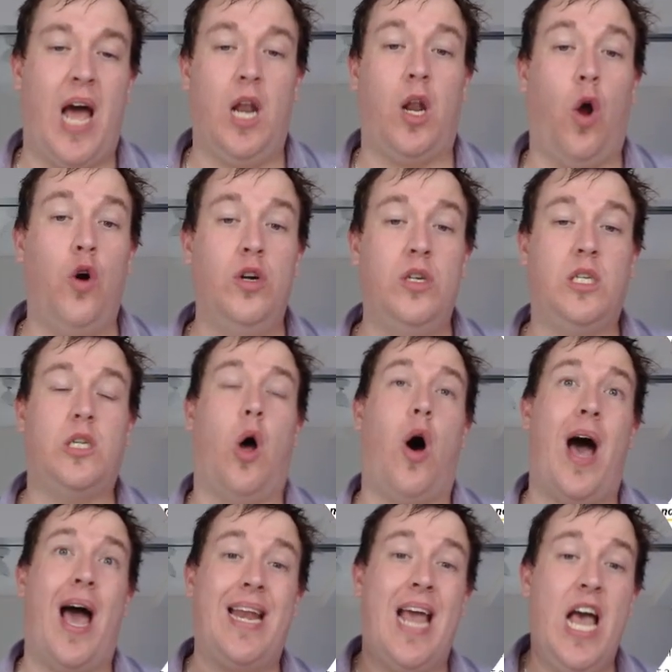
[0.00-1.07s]

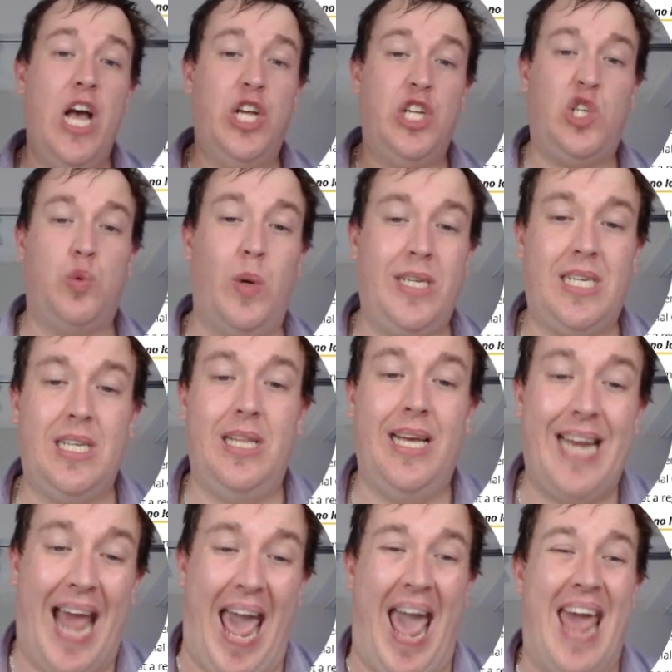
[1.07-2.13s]
alongside
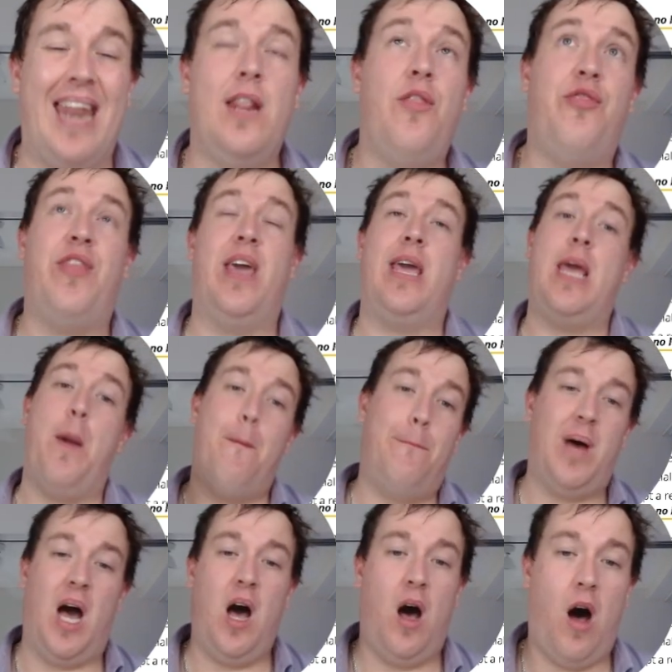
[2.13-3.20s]
Switzerland and the
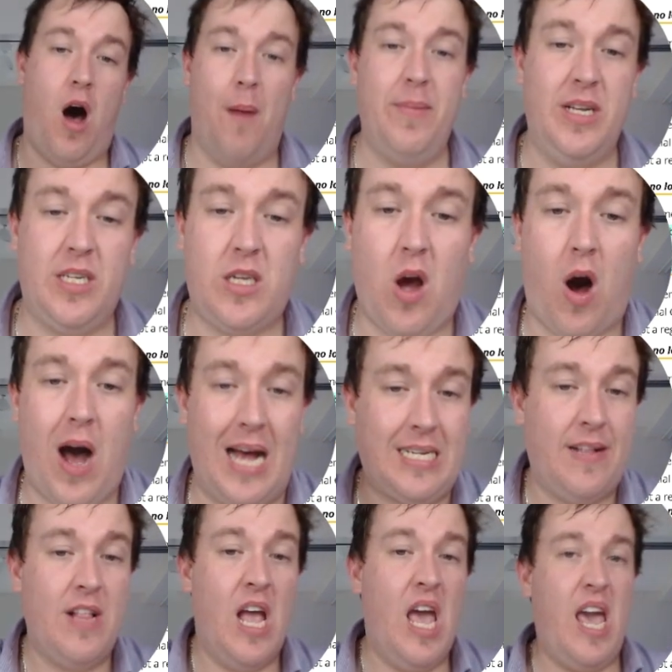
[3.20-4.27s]
Bahamas,
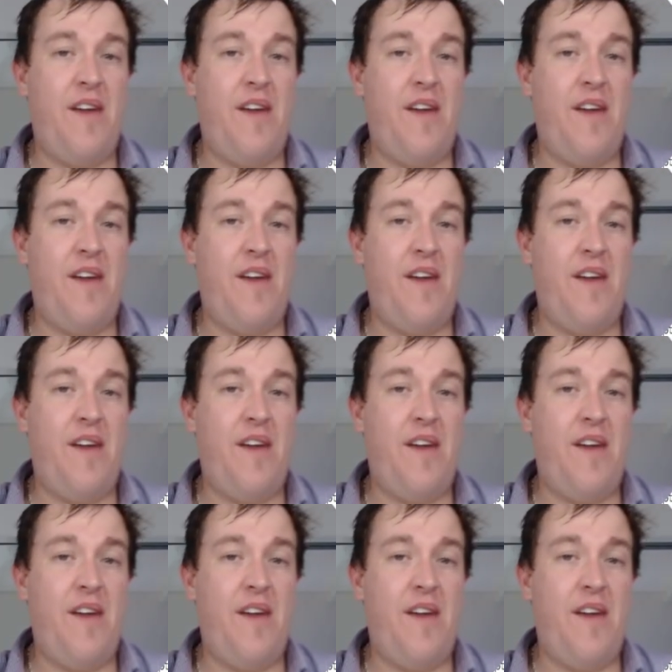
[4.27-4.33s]
guys.